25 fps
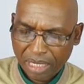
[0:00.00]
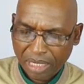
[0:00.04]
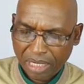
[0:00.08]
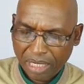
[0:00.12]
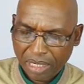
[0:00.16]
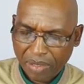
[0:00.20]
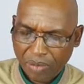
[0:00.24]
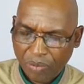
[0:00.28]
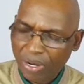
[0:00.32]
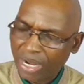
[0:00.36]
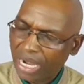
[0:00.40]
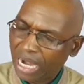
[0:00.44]

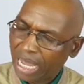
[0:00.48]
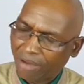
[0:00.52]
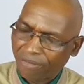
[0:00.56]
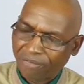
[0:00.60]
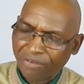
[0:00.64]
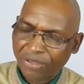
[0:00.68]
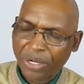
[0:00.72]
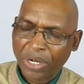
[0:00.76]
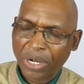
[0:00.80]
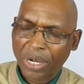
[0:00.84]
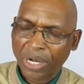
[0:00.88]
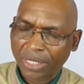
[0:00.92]
We love
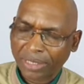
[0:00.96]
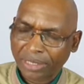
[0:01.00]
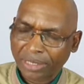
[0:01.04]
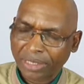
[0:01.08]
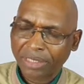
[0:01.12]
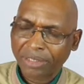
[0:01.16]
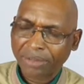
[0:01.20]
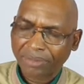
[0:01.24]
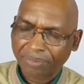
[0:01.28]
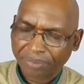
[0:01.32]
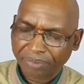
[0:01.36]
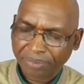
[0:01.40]
you, God.
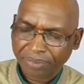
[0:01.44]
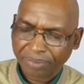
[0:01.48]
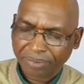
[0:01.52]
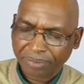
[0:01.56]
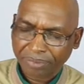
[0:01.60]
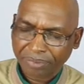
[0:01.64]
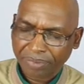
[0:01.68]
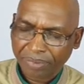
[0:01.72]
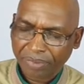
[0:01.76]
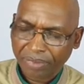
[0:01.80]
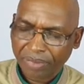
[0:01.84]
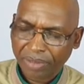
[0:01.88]

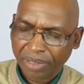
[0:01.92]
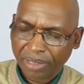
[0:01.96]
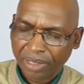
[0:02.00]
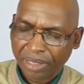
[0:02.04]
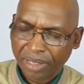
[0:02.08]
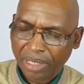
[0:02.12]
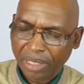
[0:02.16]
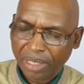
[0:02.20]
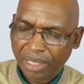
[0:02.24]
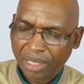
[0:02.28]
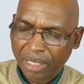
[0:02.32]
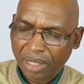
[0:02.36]

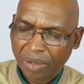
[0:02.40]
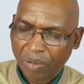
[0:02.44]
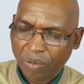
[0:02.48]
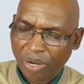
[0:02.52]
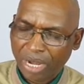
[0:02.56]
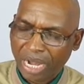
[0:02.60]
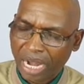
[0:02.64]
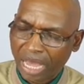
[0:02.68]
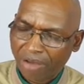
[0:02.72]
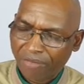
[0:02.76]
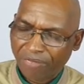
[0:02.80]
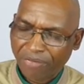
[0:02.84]
We
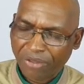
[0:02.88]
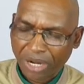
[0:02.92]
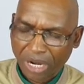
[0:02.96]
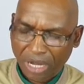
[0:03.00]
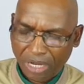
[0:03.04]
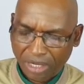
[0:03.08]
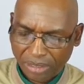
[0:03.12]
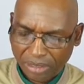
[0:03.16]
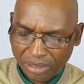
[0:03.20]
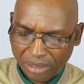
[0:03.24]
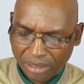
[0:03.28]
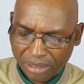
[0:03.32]
love you,
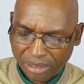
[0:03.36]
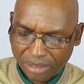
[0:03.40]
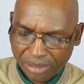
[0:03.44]
Lord.